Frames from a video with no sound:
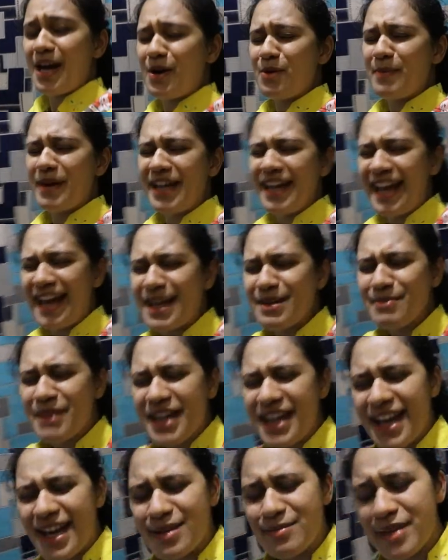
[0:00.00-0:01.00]
Oh, my hand,
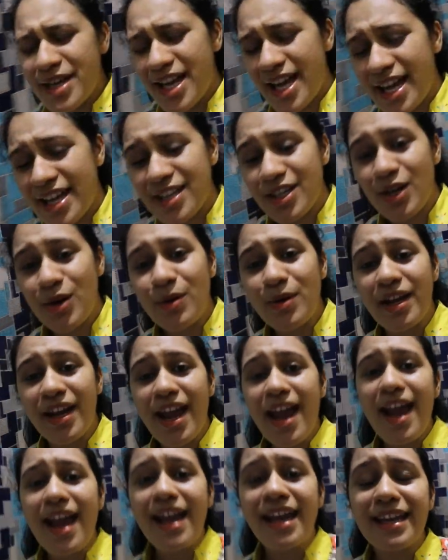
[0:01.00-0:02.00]
my hand, my hand.
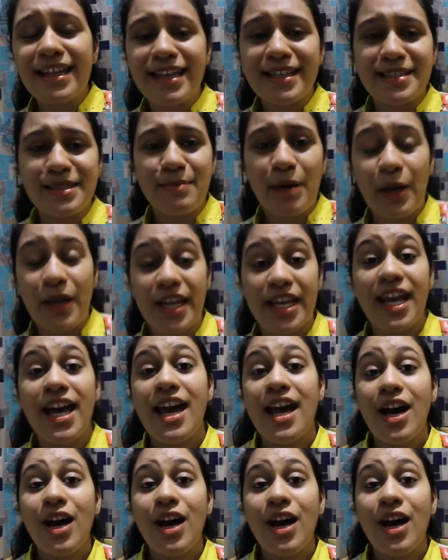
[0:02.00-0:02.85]
Okay, that's about it.